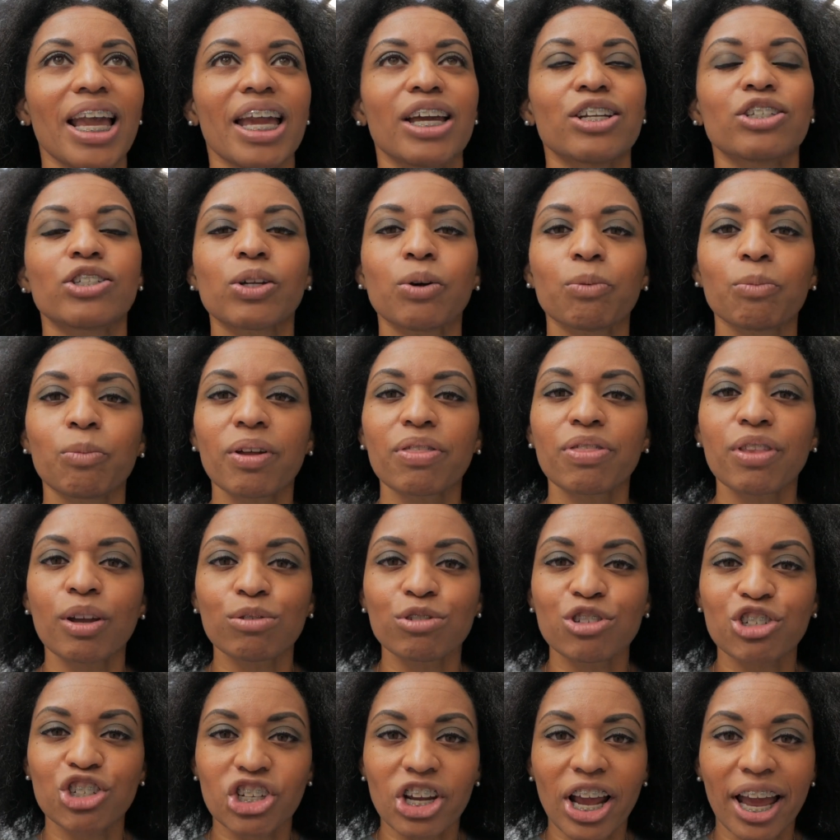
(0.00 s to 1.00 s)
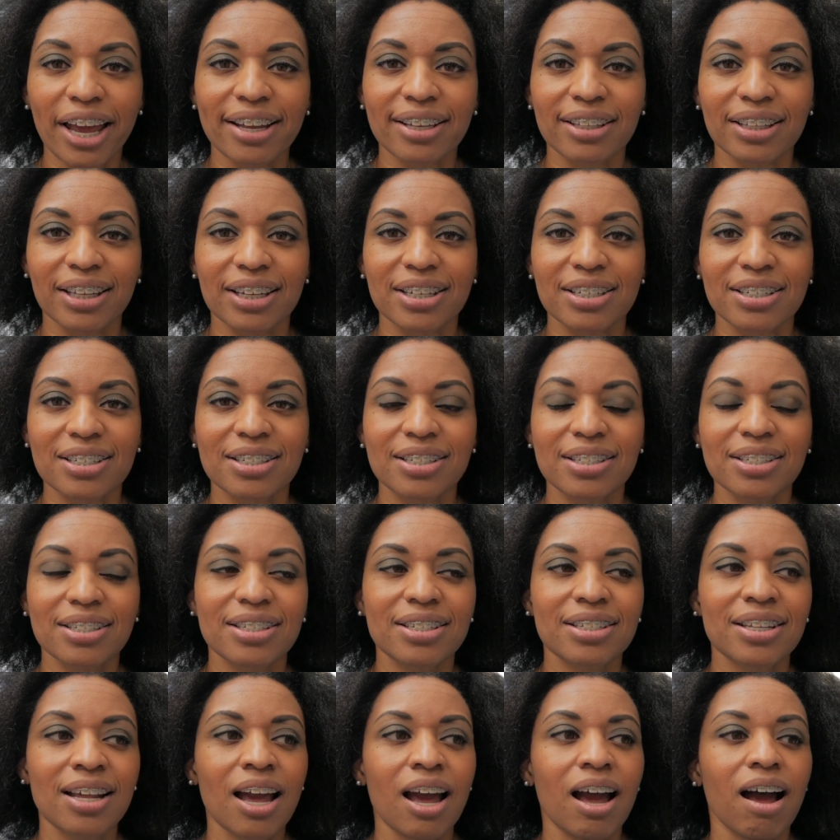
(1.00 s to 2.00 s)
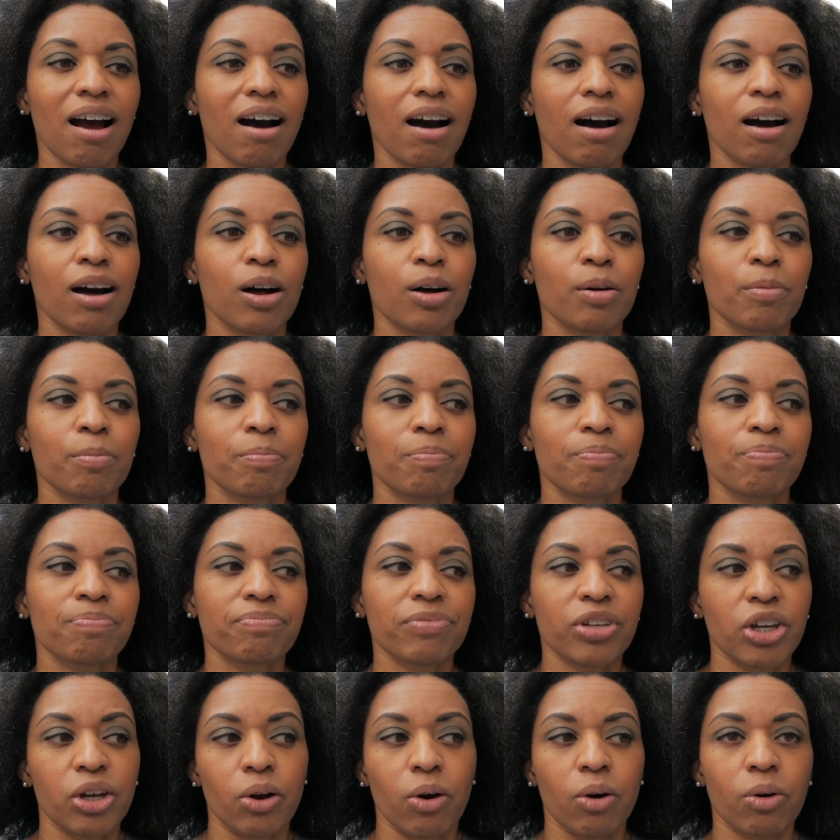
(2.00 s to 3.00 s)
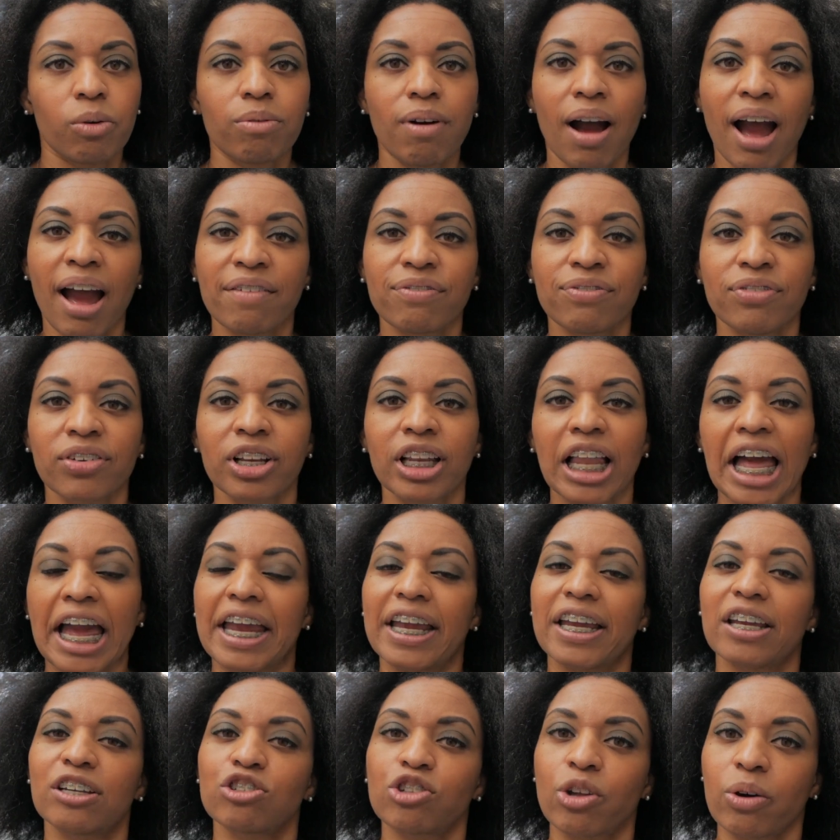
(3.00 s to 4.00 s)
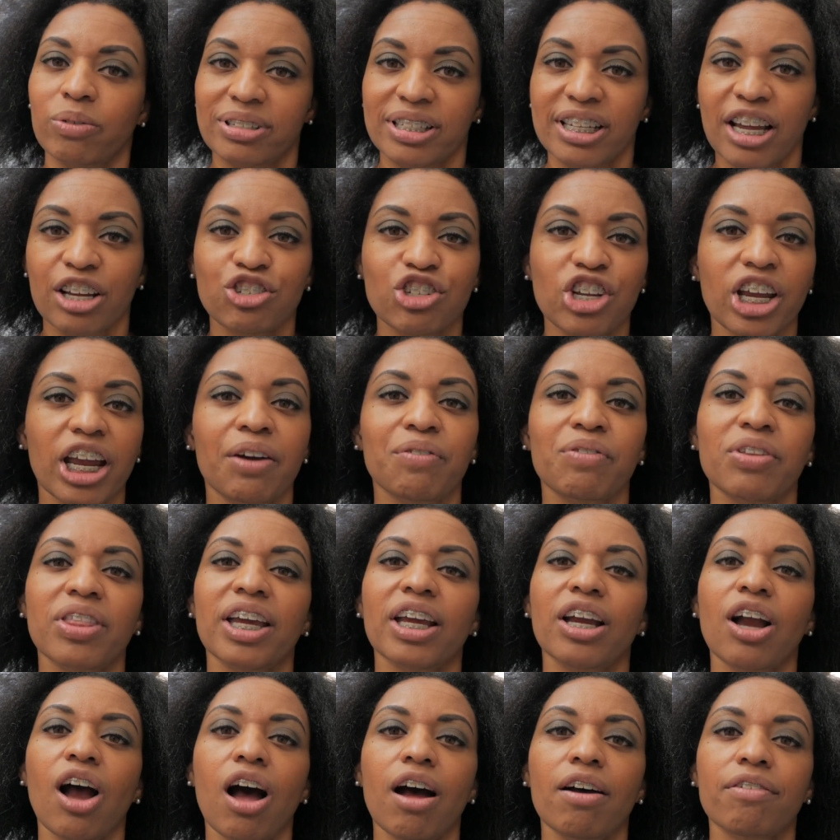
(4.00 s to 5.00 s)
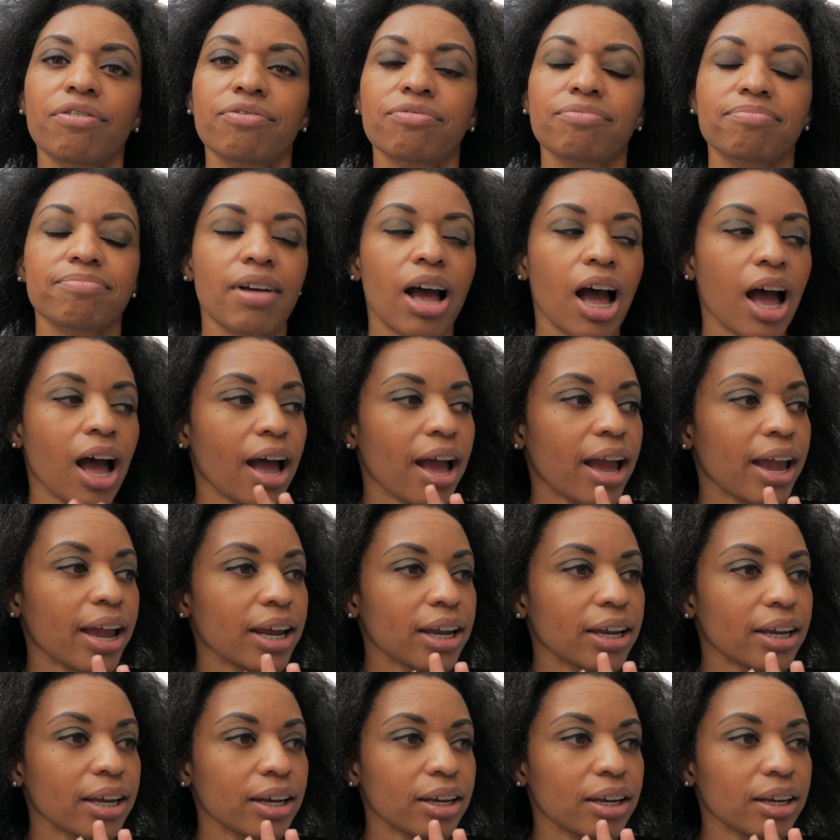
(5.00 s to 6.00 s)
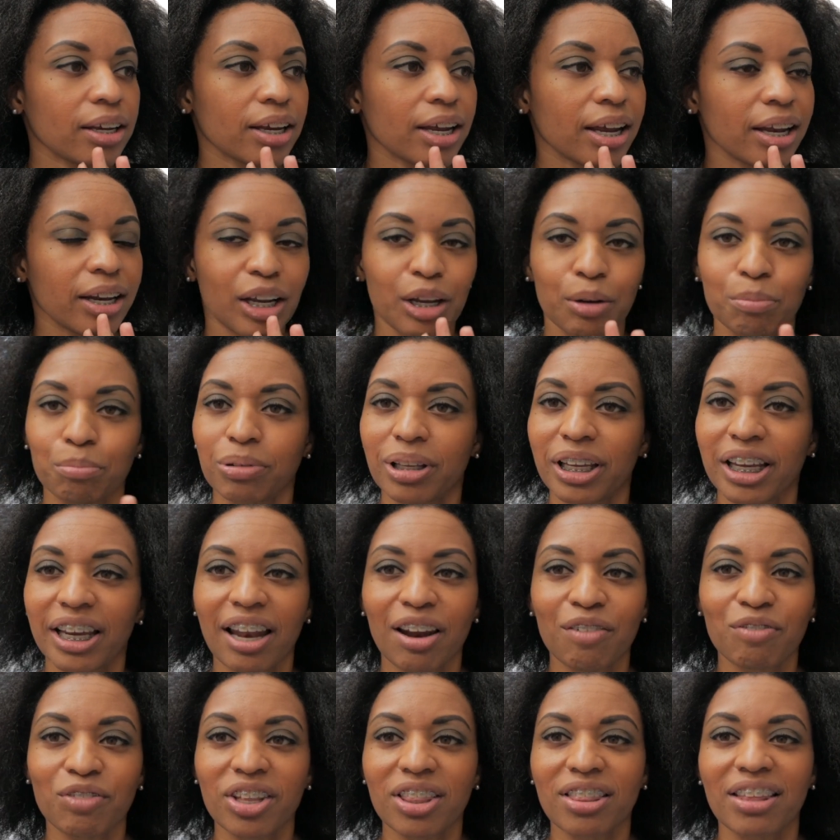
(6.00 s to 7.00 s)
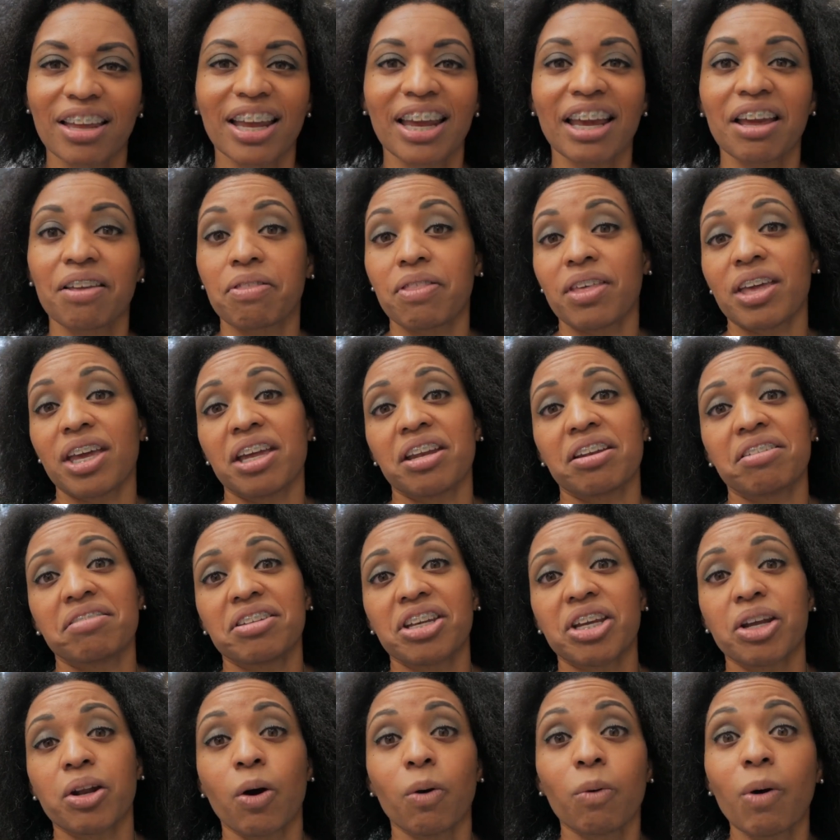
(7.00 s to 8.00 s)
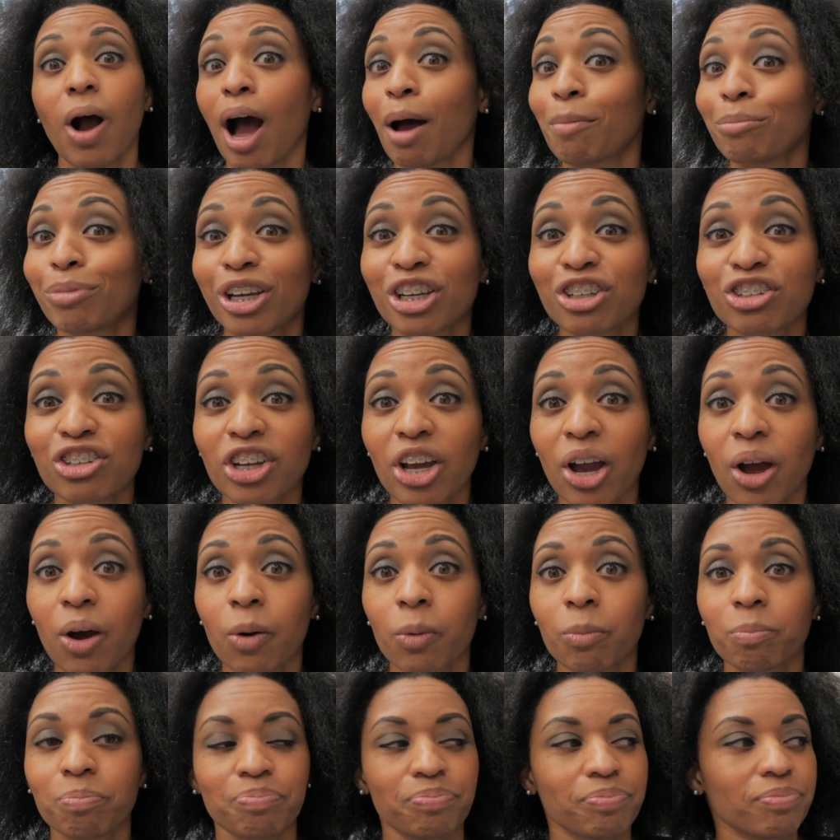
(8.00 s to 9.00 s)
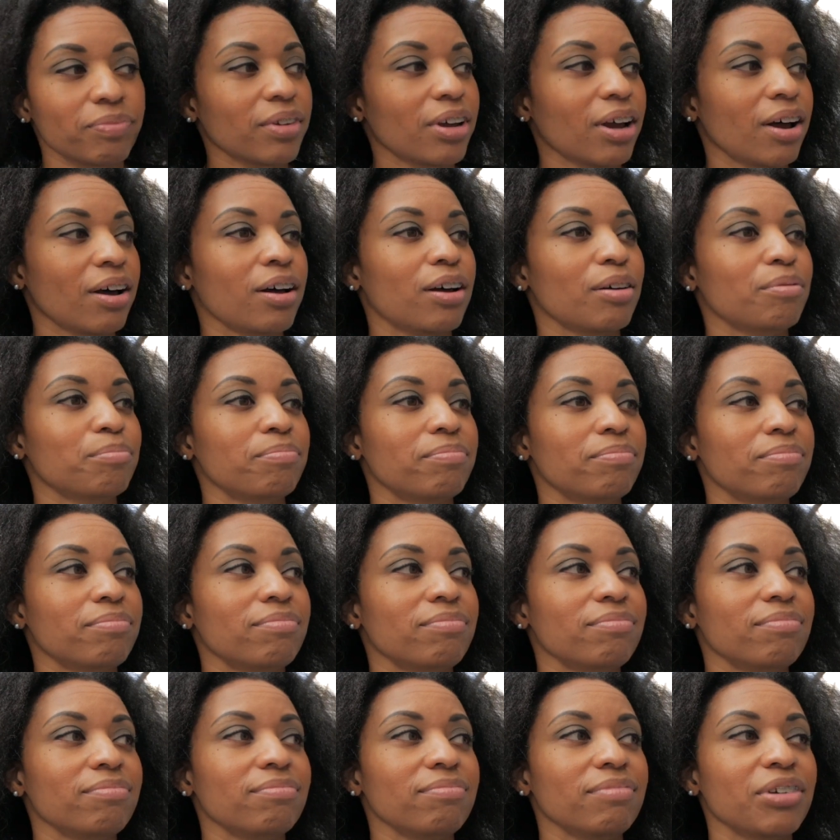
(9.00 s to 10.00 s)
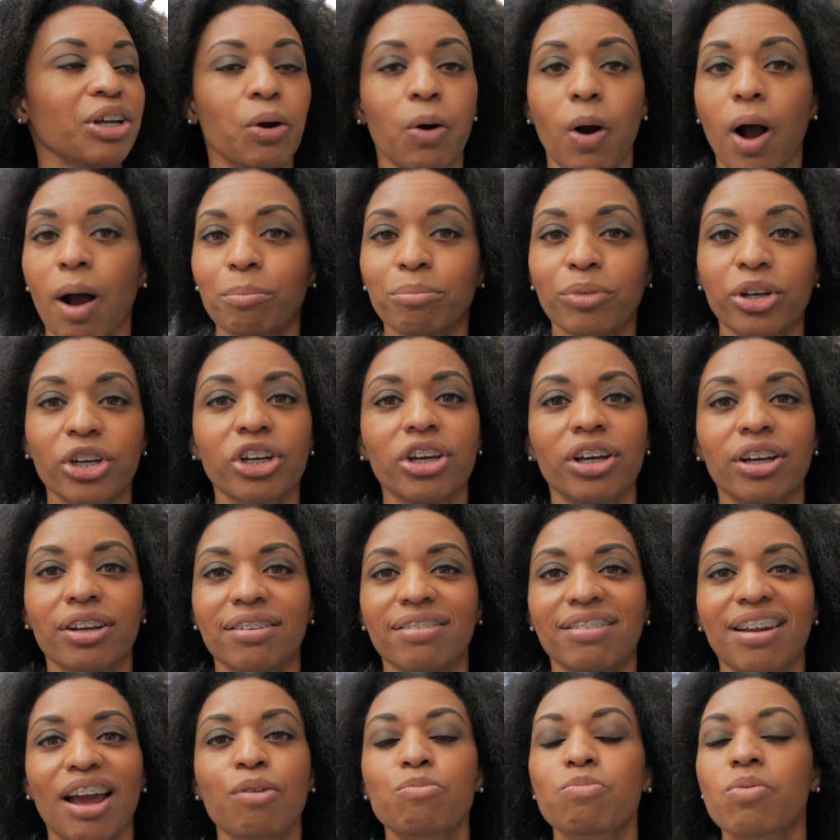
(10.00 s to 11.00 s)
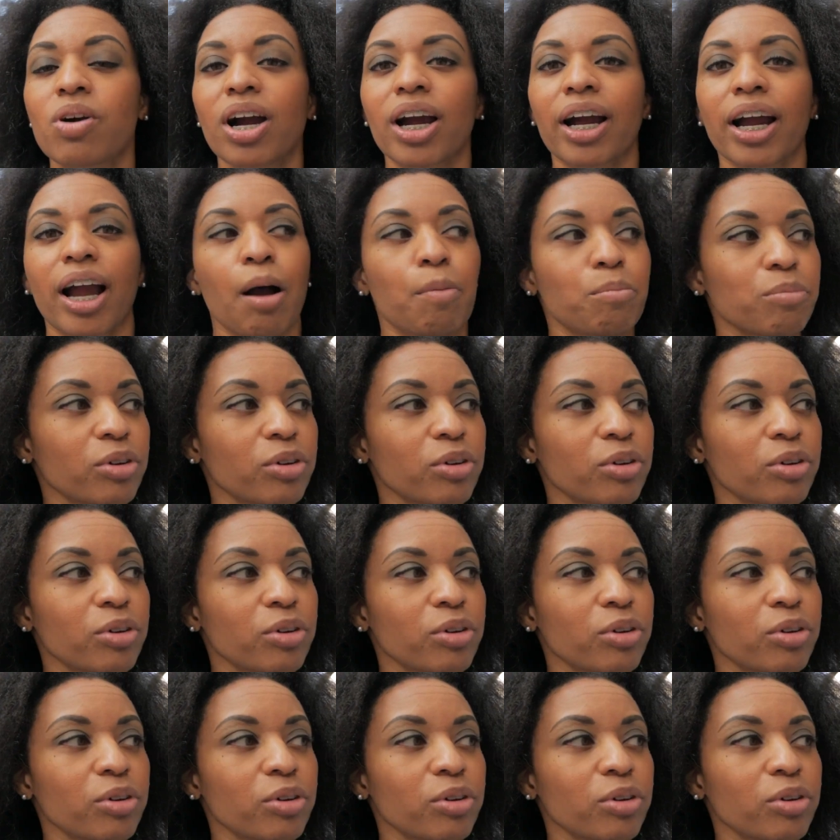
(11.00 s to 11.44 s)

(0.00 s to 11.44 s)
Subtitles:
so with those checklists, I feel like as long as I check everything off, and complete everything, then, I'm good to go. I'm good at work. I'm